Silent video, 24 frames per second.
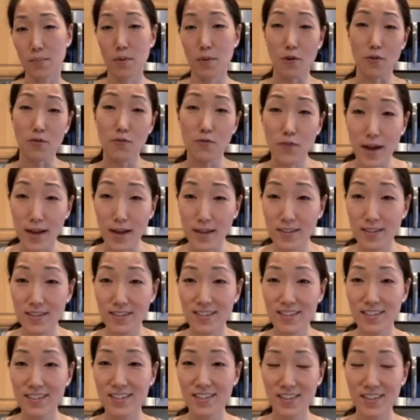more
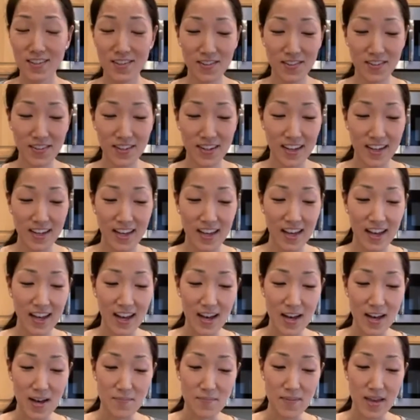fun to do,
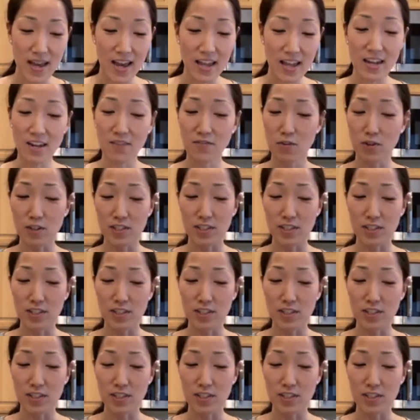and of